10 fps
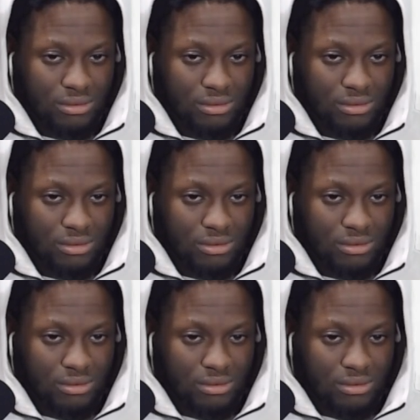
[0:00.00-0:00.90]

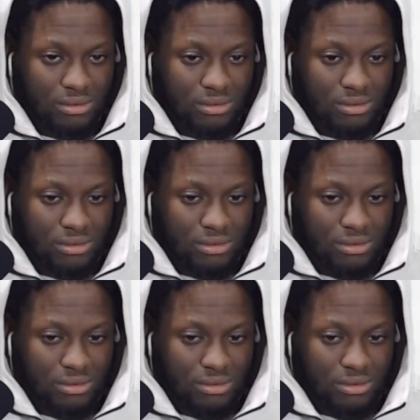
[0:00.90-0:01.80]

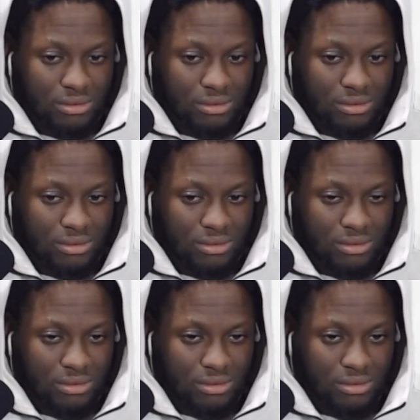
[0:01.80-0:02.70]

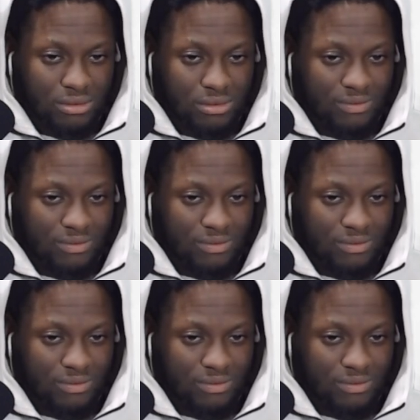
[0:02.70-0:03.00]
This person isn't speaking.